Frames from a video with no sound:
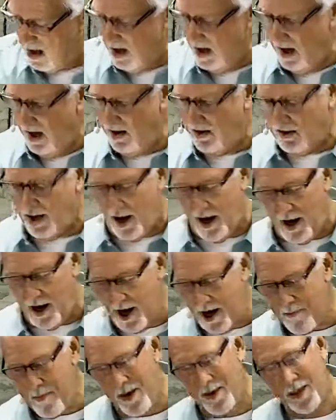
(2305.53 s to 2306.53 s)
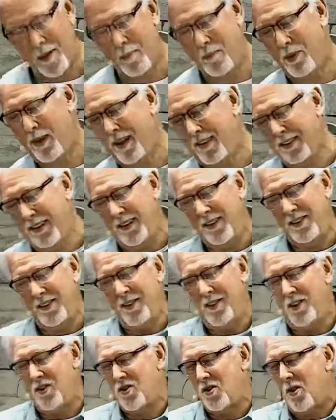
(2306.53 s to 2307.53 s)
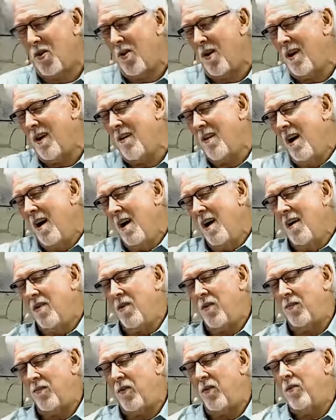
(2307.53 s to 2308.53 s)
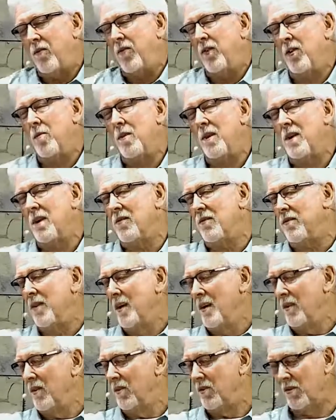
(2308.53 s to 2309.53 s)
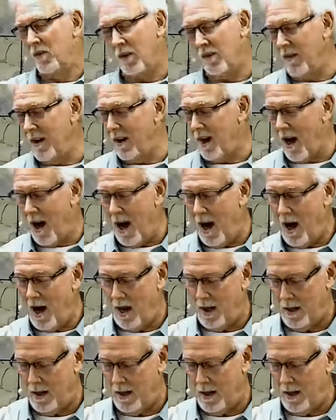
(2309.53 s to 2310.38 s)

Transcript: He's talking about the blessings and the joy of the fulfillment of serving God.